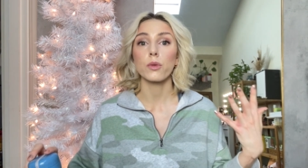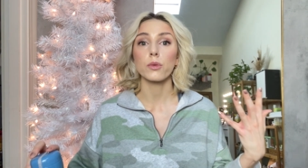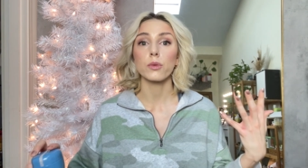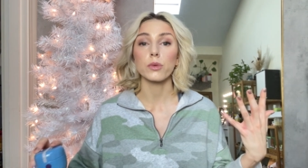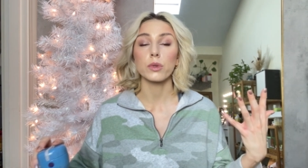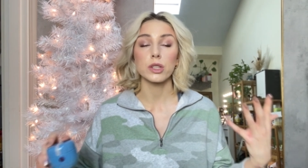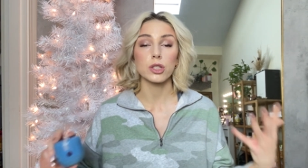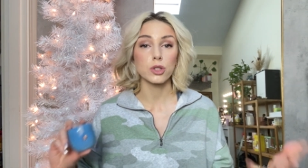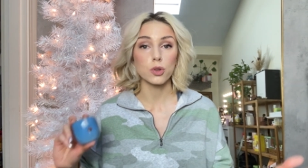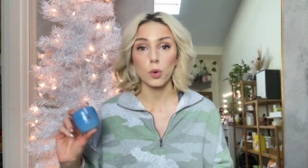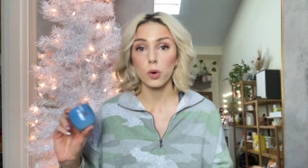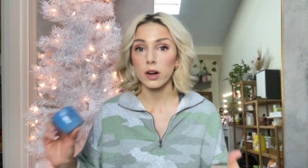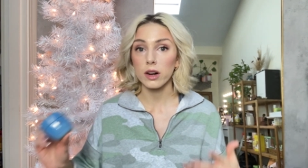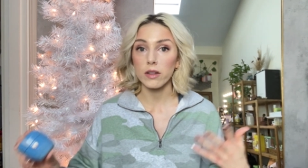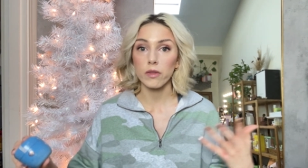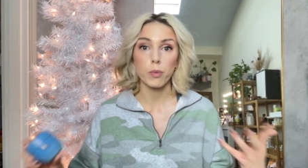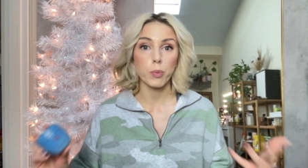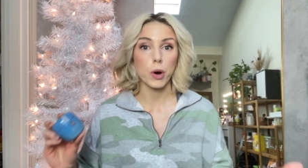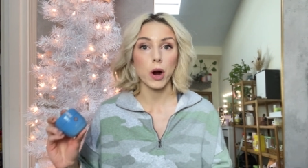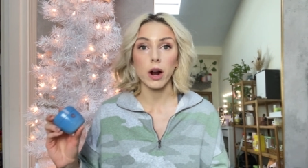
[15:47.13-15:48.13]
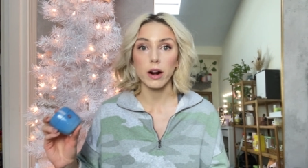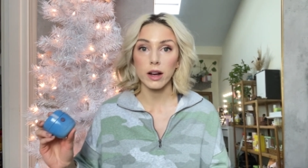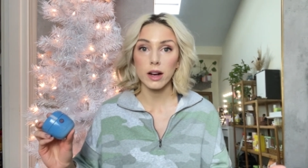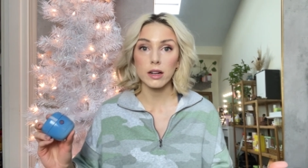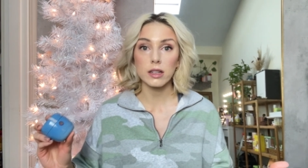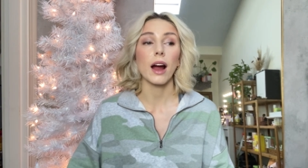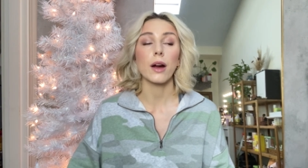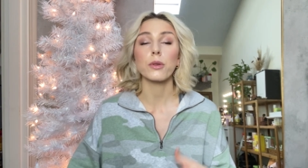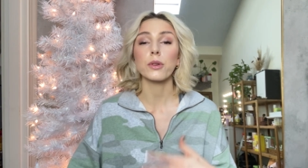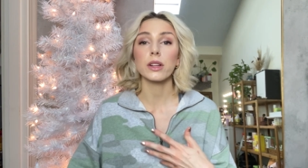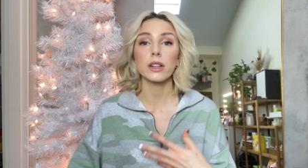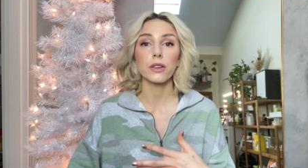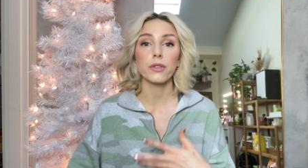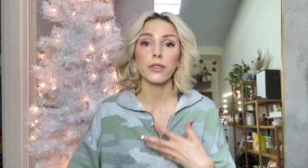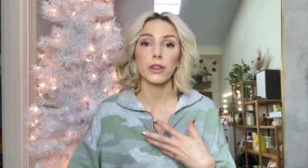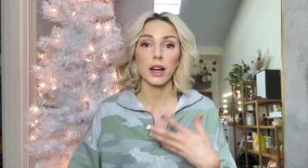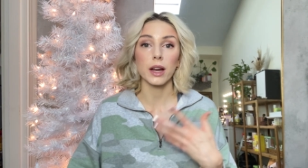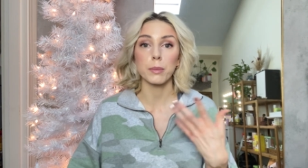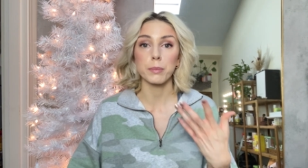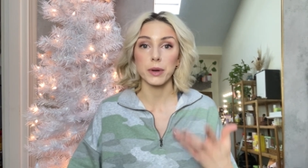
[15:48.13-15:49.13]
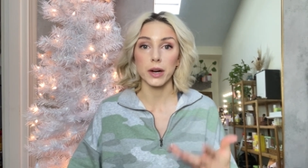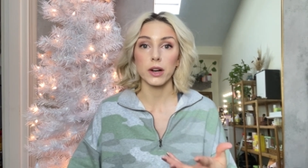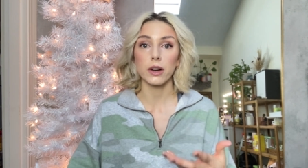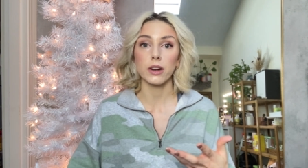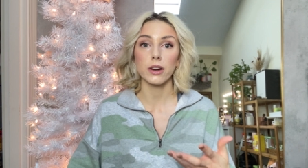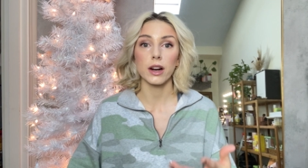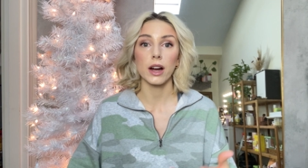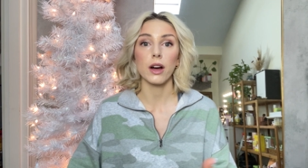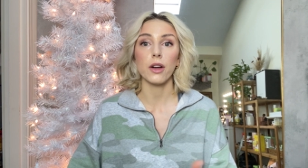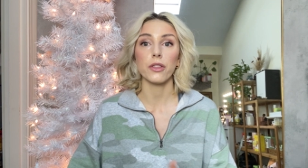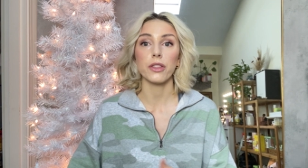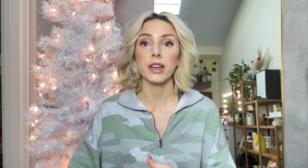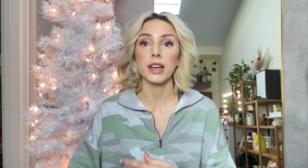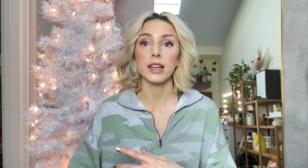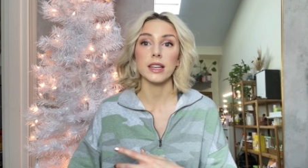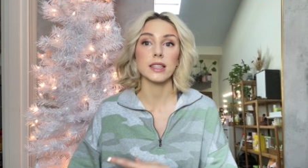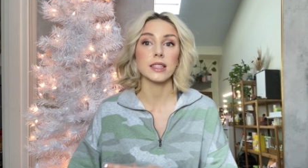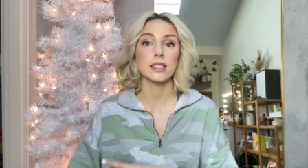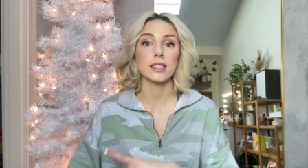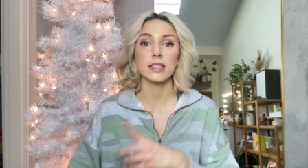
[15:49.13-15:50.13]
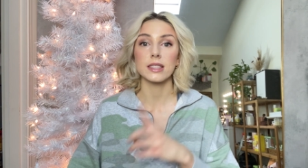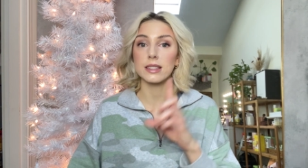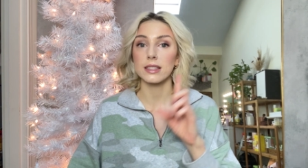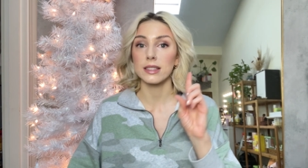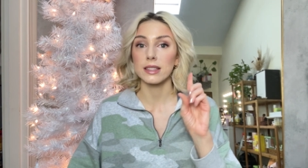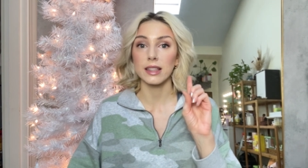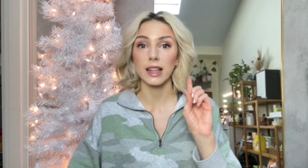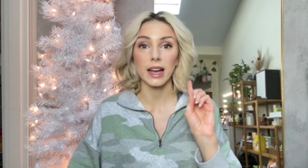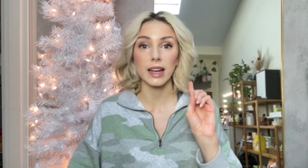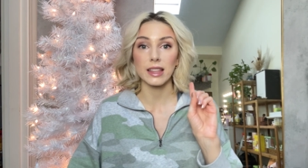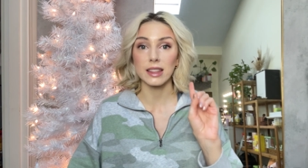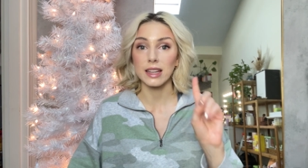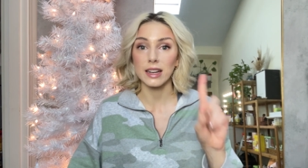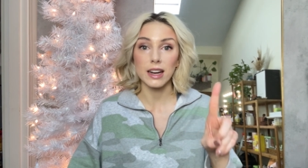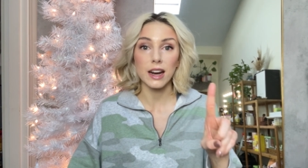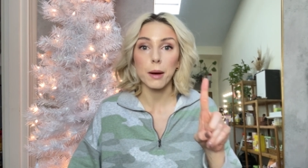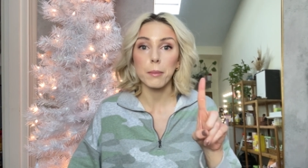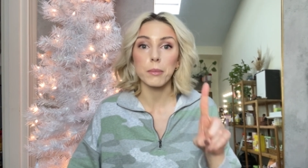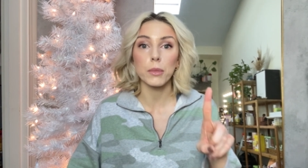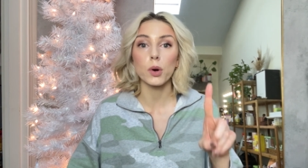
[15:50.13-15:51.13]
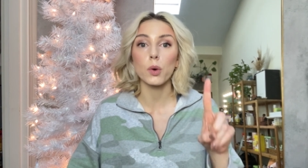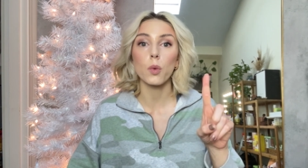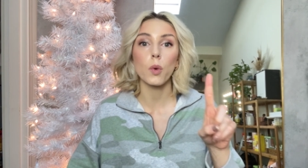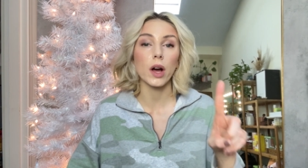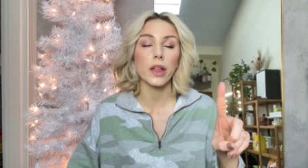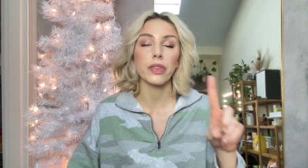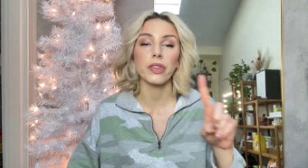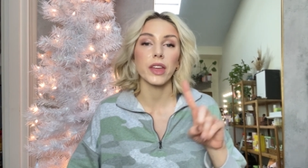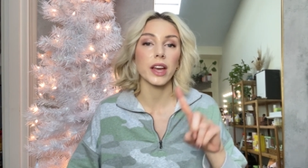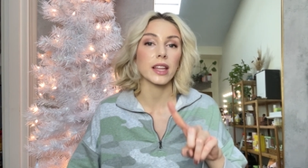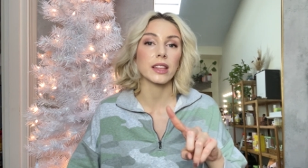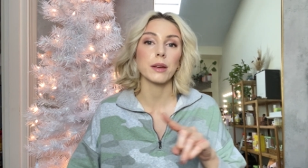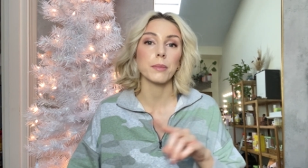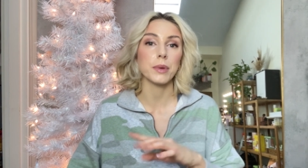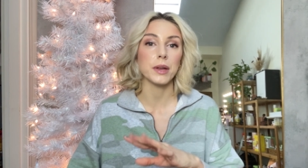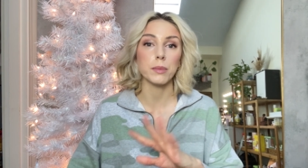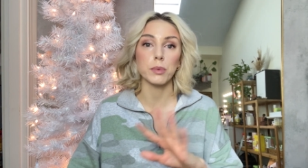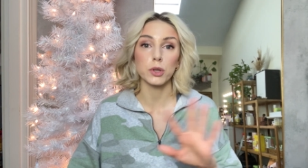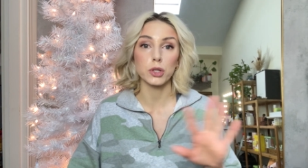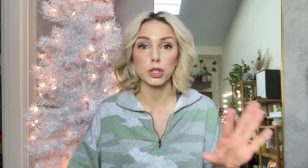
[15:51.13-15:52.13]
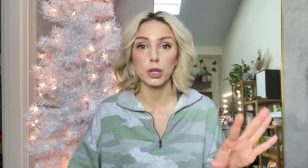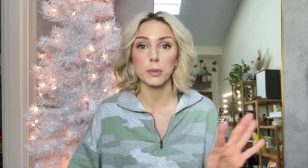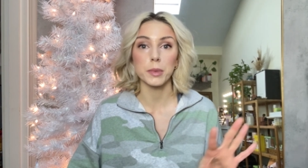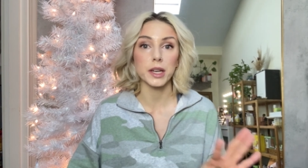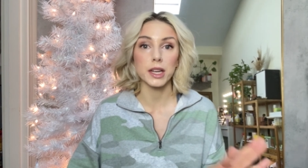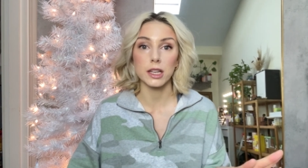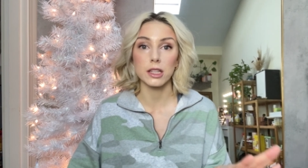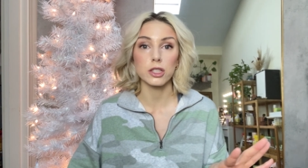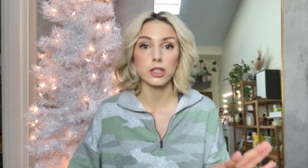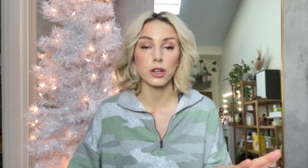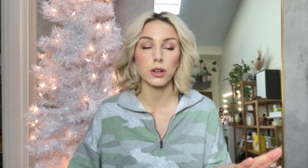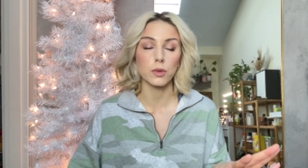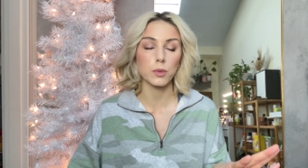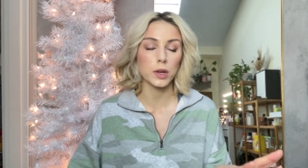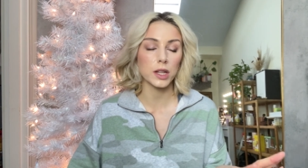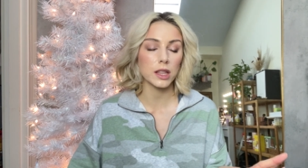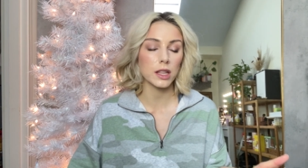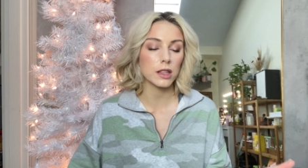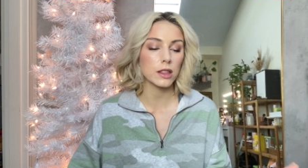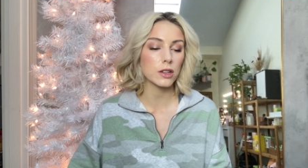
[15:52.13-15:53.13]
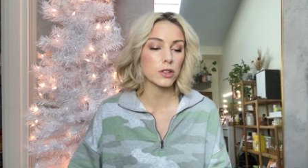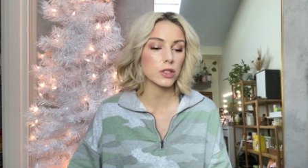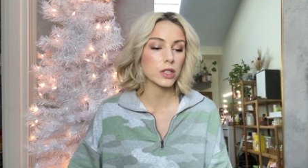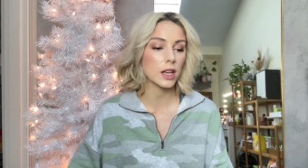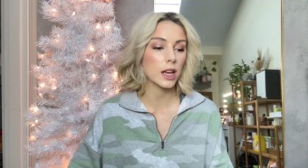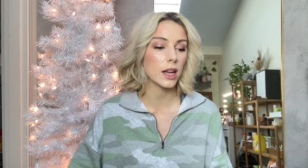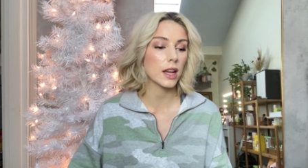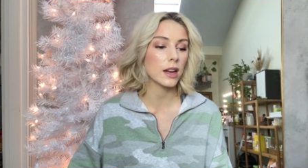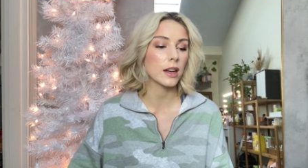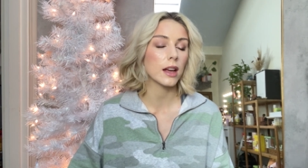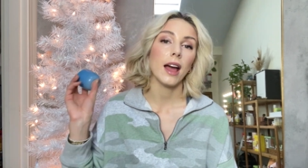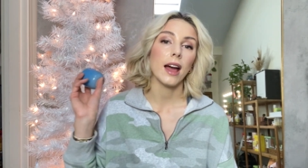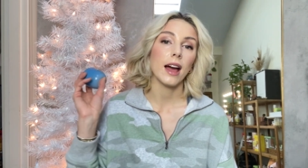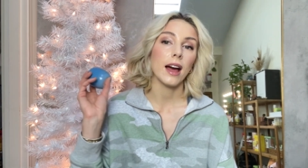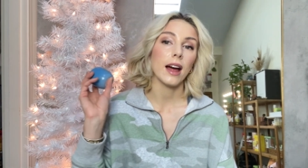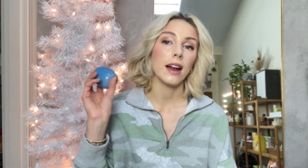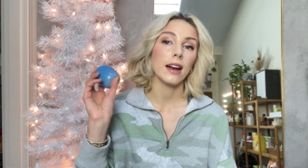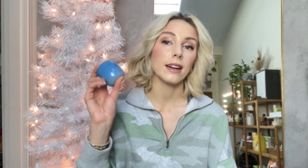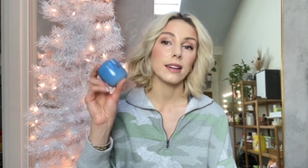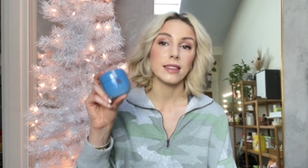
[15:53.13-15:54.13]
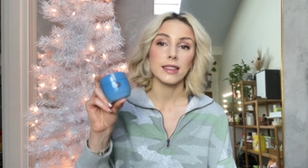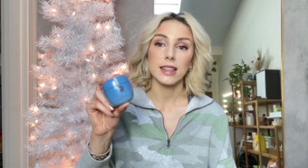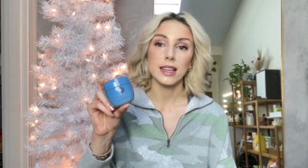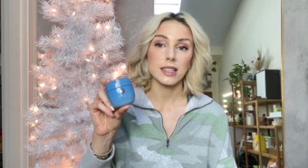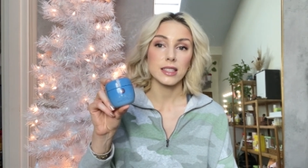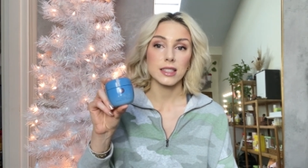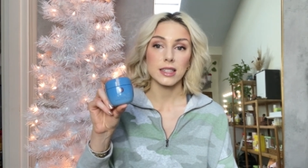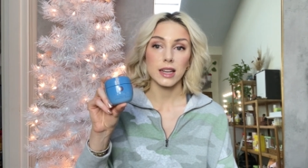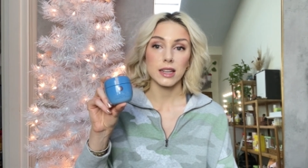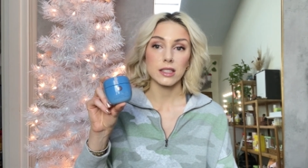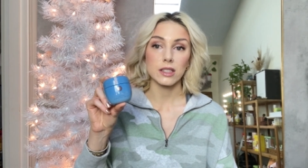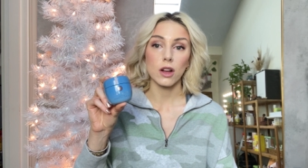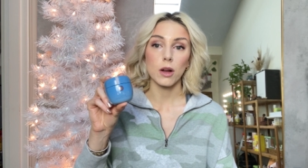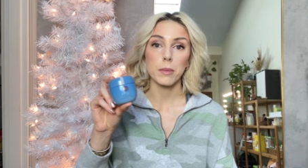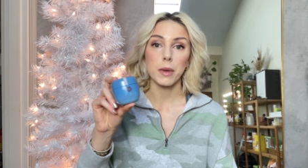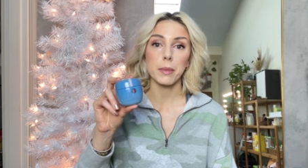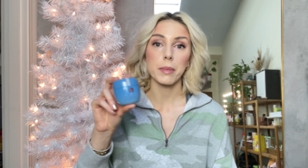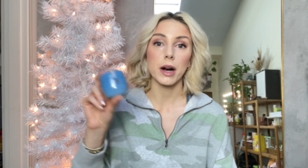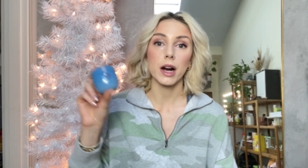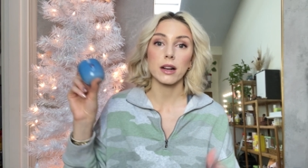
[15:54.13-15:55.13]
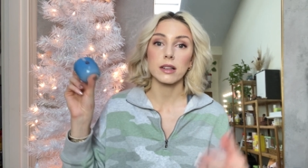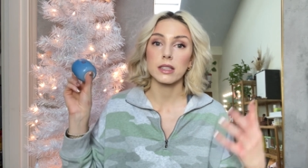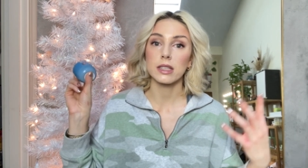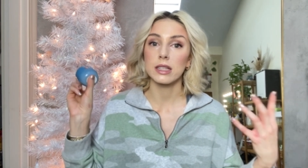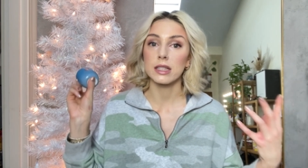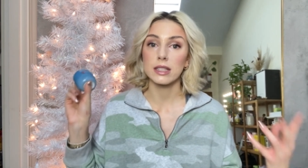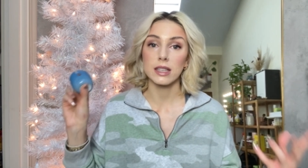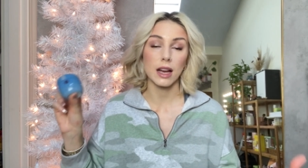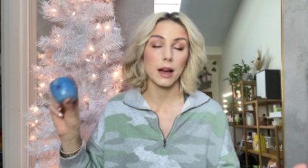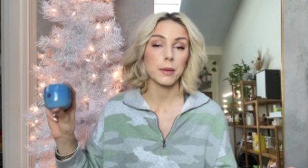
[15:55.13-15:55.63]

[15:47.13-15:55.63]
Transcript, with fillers: restorative products. I really feel like barrier health is like the #1 thing that people should be concerned with in their skin. And this ticks all my boxes.